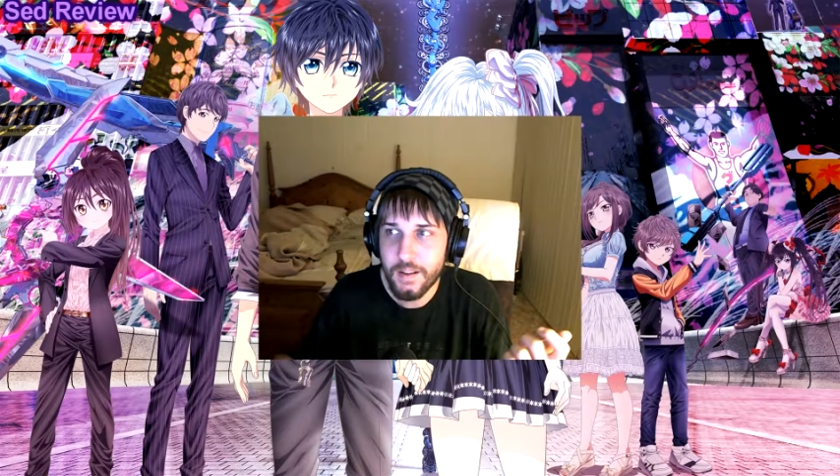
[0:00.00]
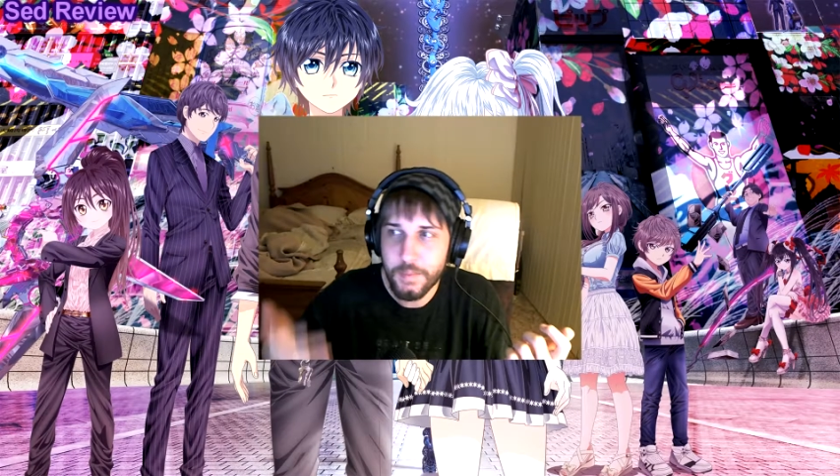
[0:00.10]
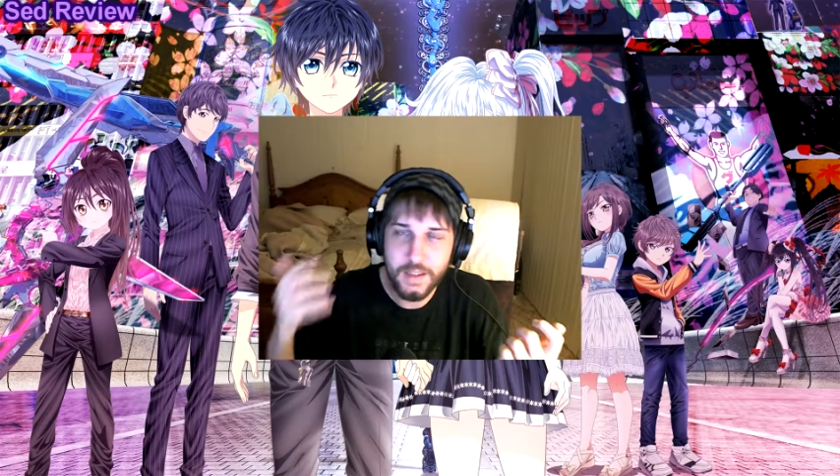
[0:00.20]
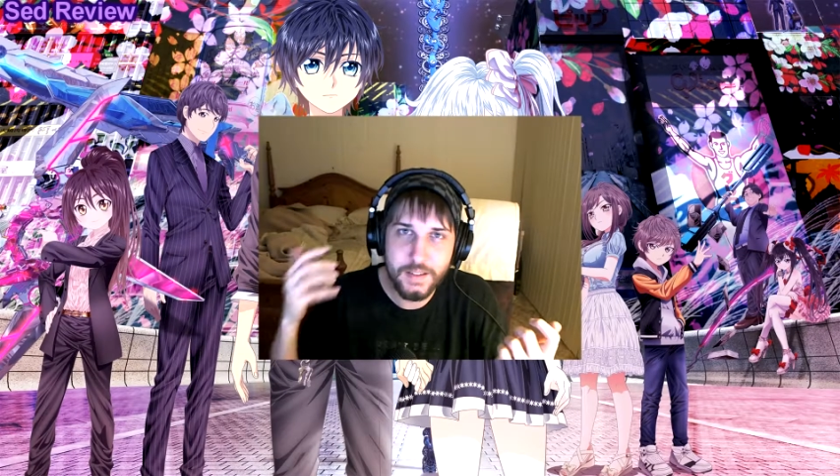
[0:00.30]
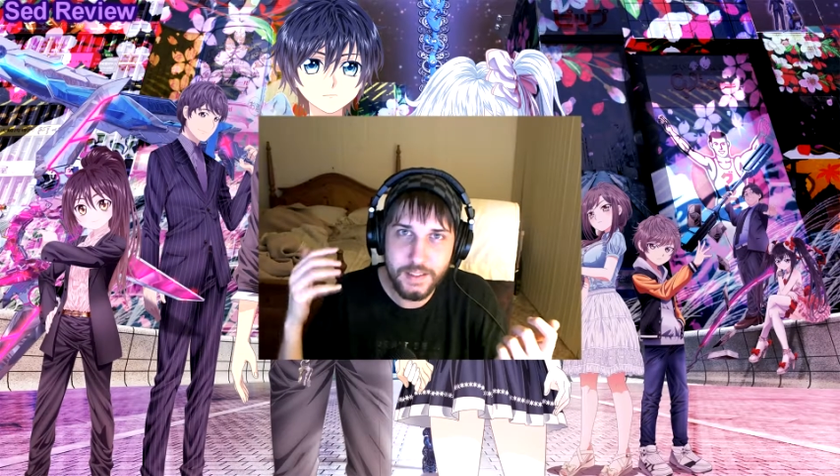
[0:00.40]

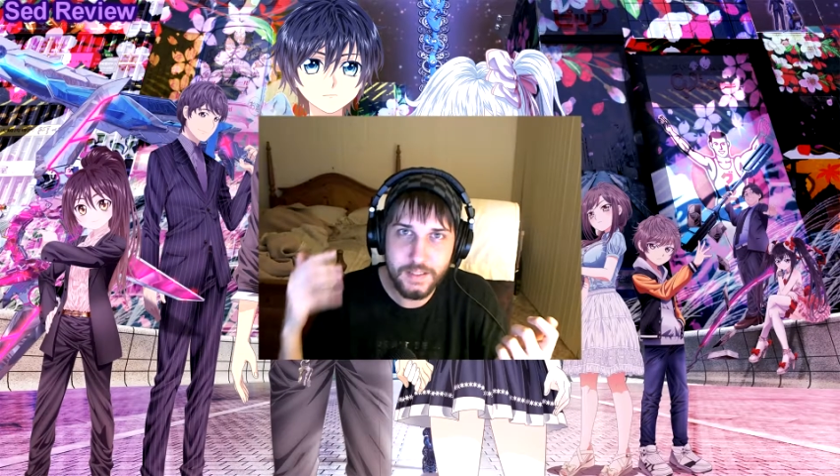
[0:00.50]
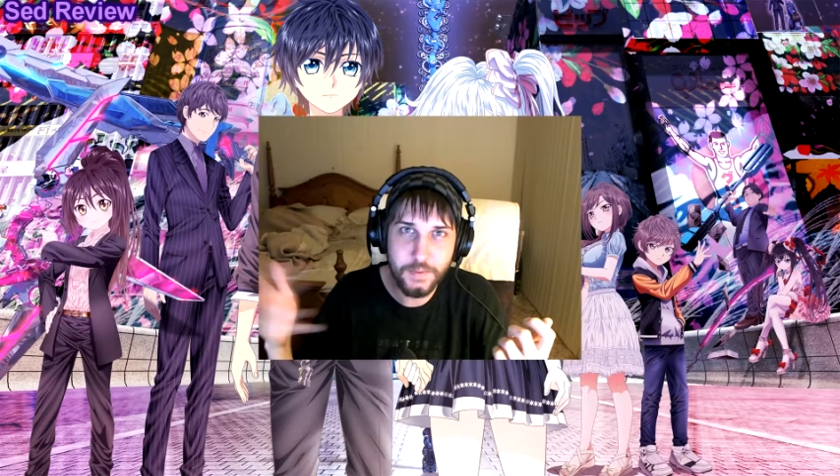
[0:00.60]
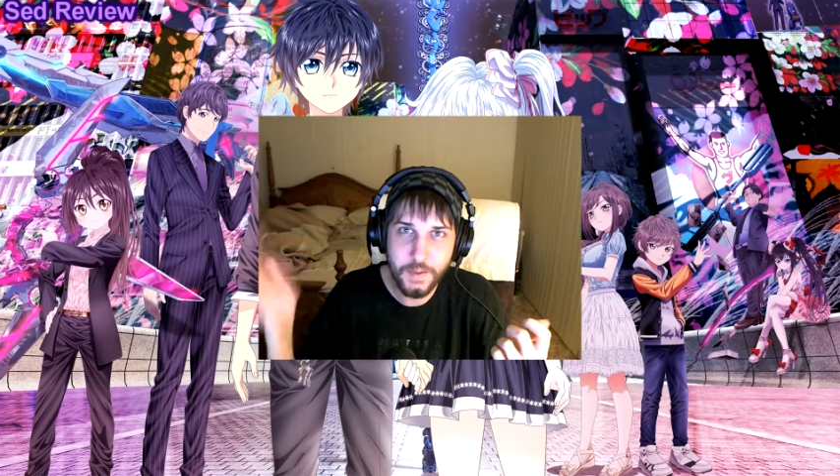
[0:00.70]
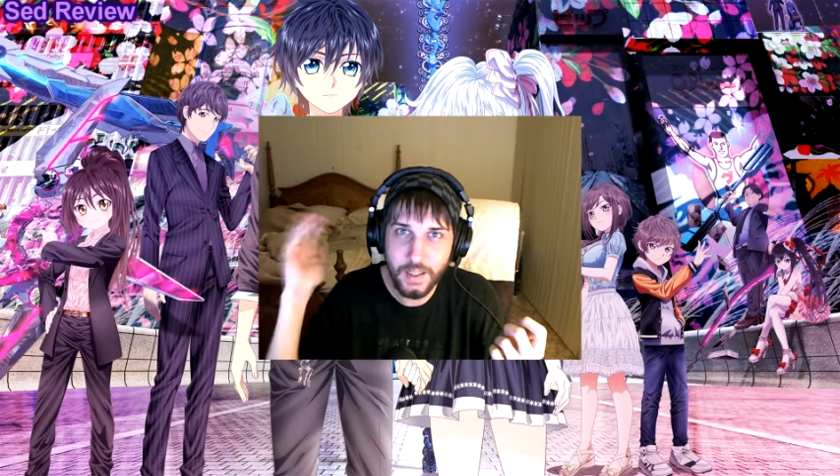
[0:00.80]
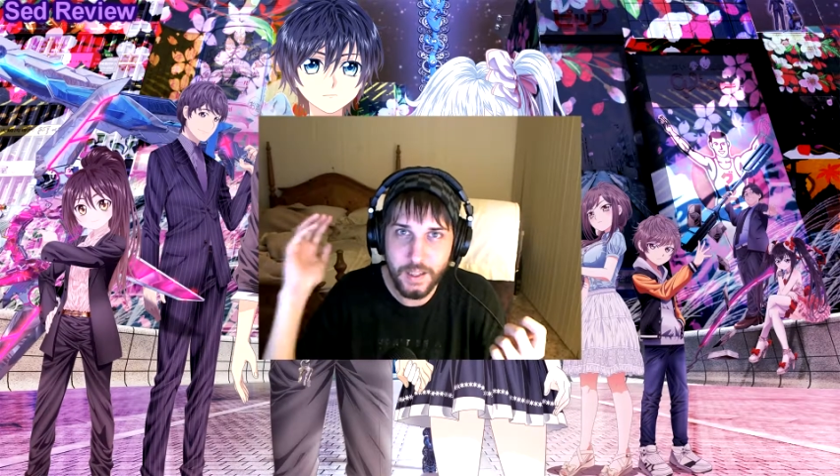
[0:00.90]
because he's a
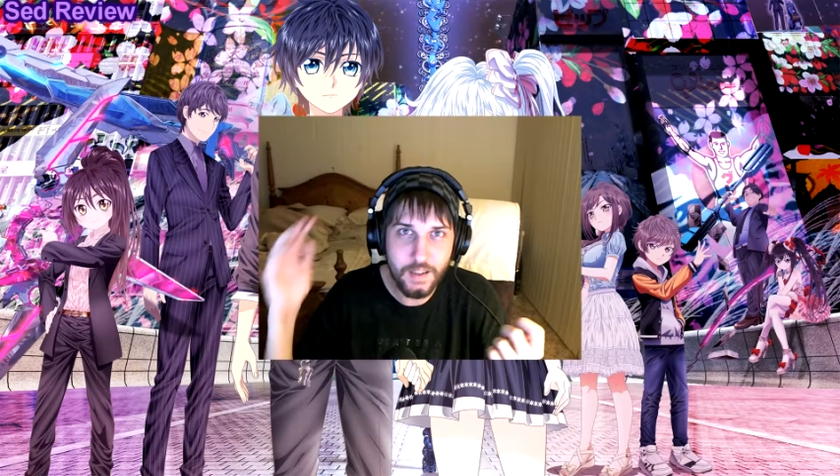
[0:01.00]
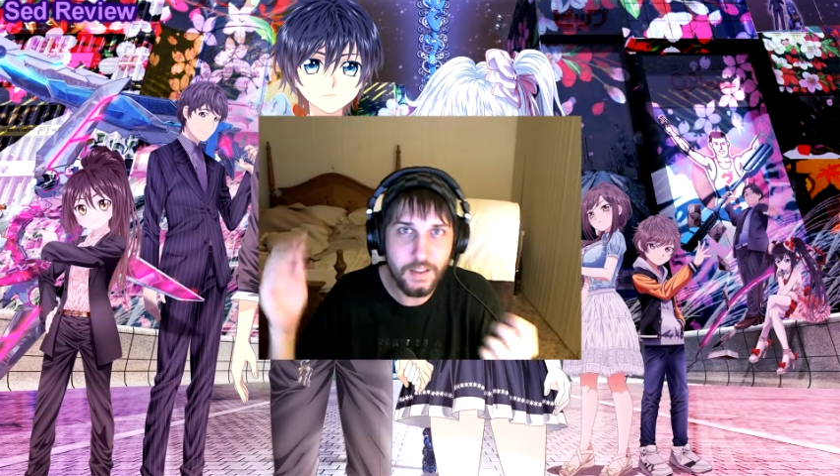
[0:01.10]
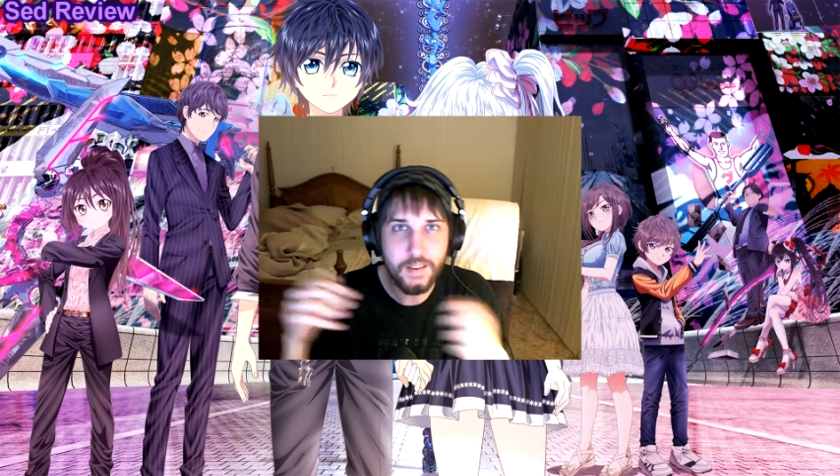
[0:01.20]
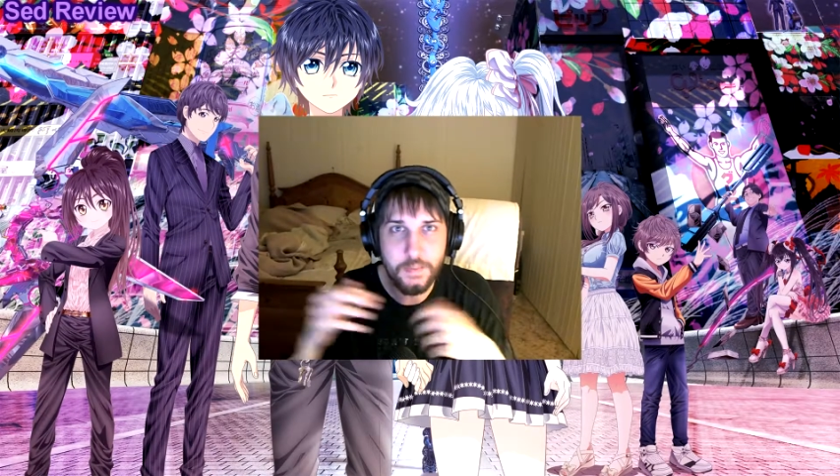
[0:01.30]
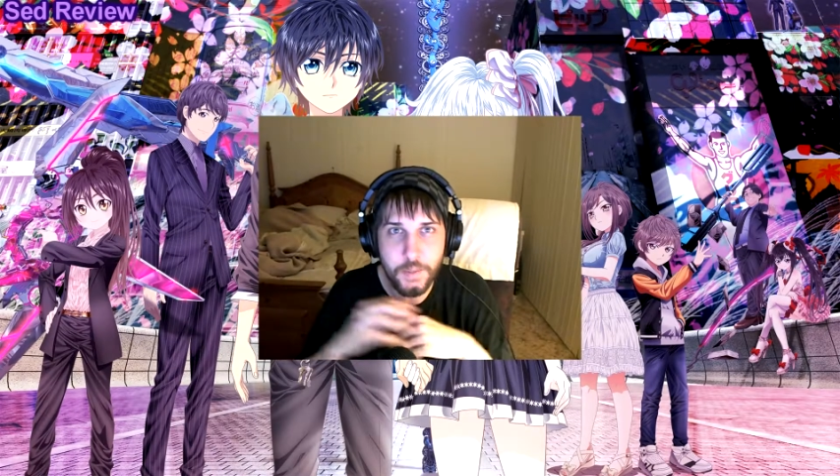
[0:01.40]

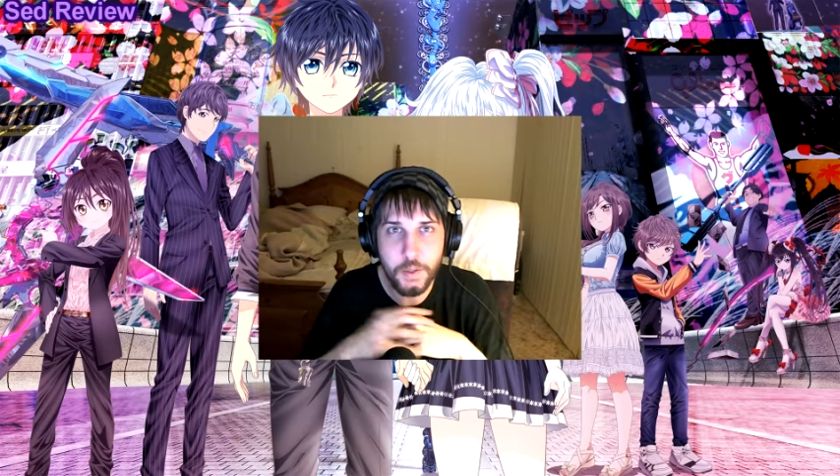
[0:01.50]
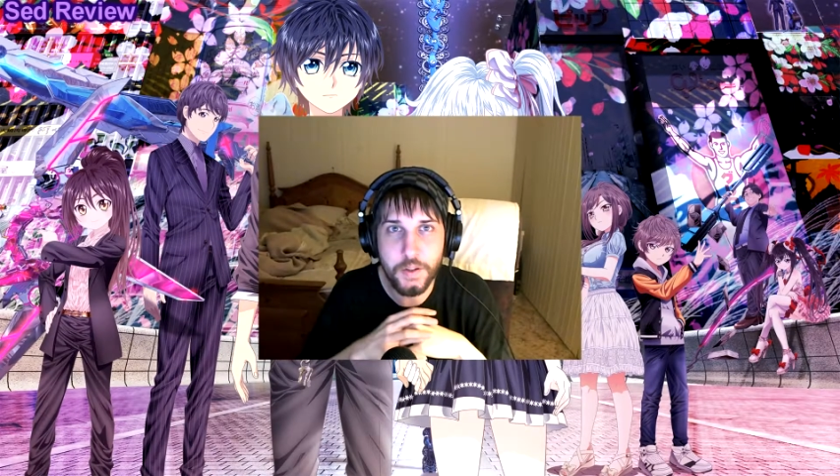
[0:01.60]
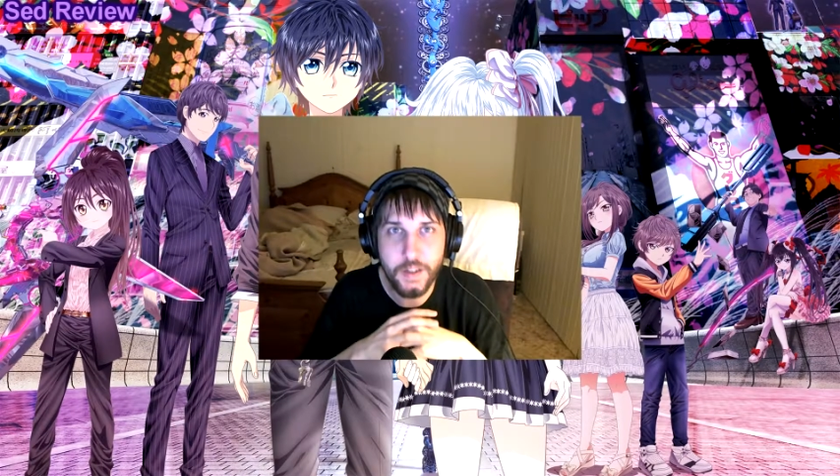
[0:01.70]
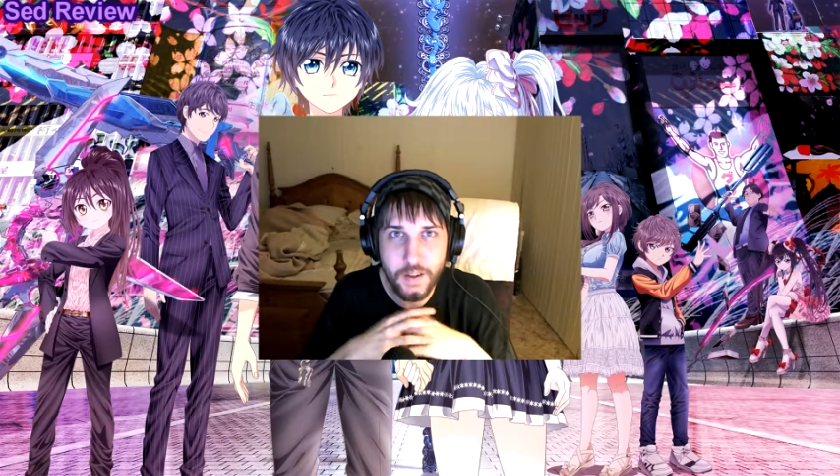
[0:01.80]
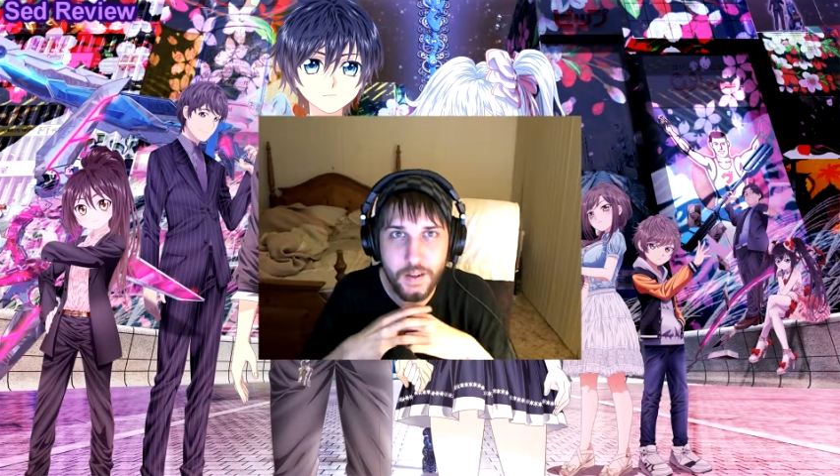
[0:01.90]
fucking
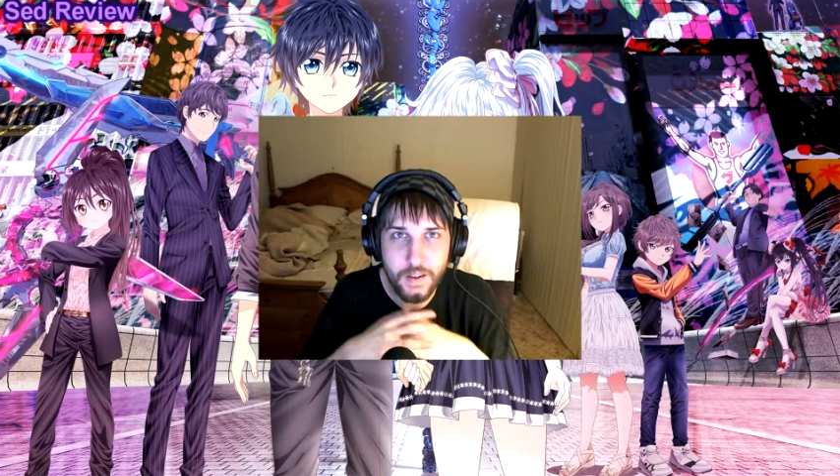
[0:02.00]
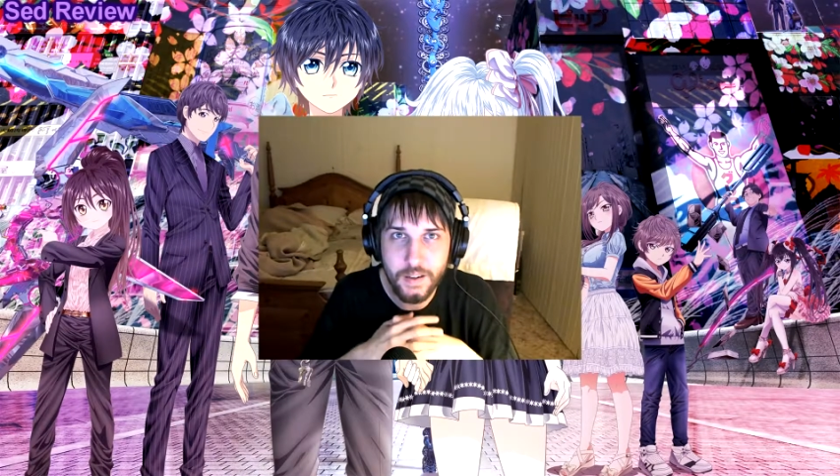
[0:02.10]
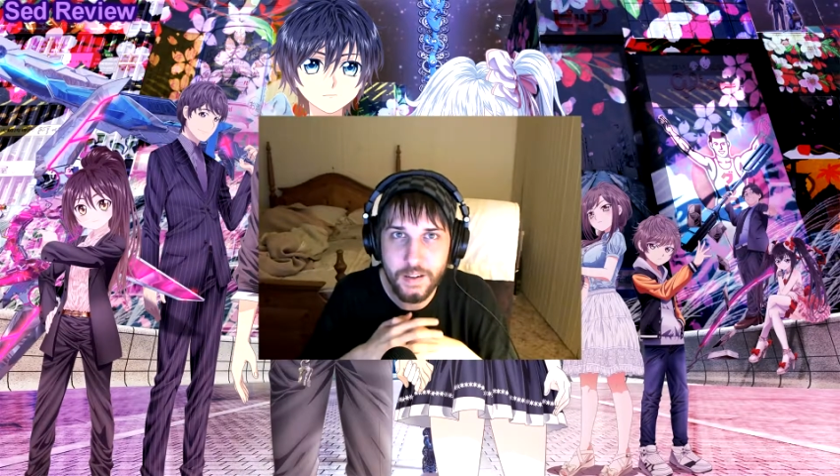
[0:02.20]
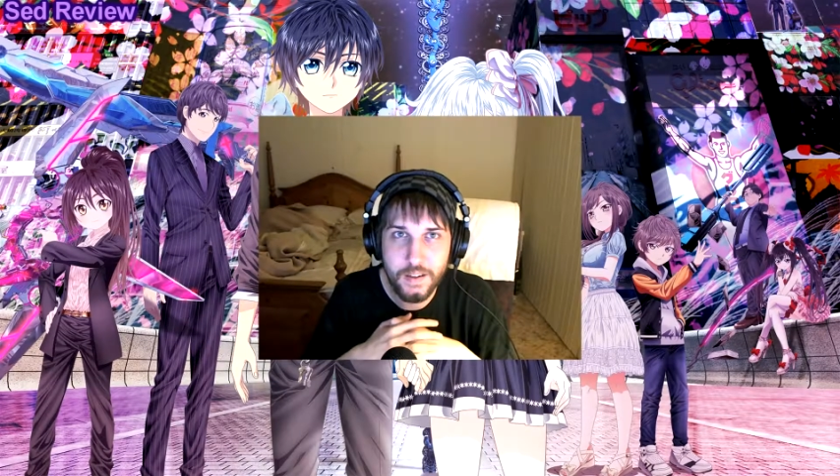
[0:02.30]
builder or